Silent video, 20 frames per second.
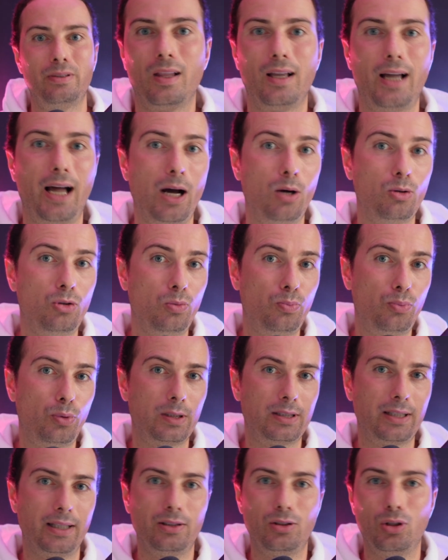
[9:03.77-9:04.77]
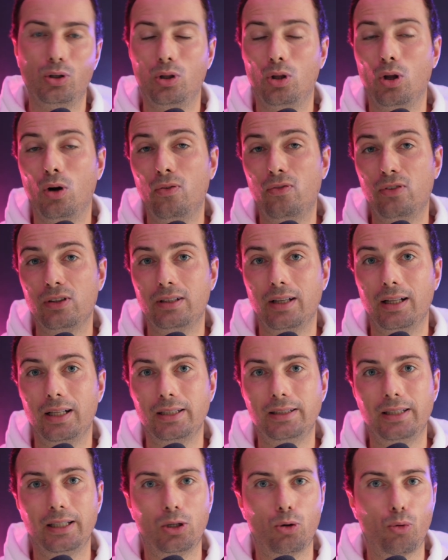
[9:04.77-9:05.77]
how to present your low
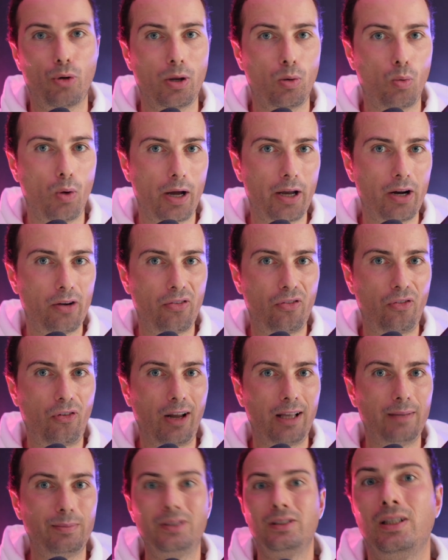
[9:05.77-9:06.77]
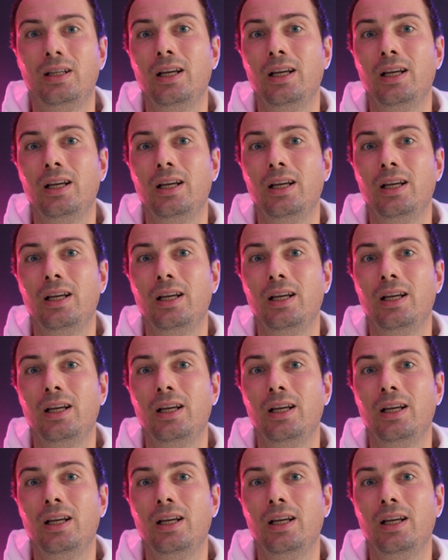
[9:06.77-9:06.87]
fidelity gray wireframes,